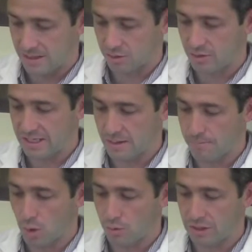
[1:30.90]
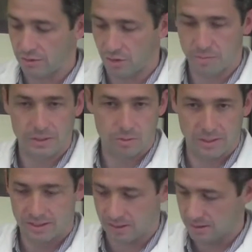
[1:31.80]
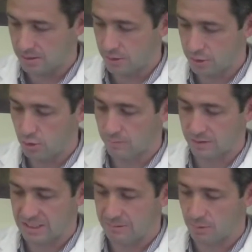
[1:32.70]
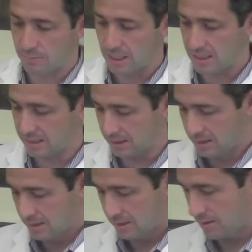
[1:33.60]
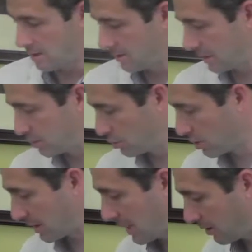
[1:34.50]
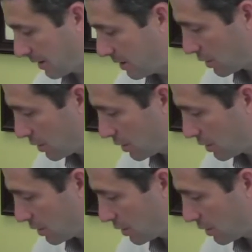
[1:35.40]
a bony growth between the two vertebral body that you took out. And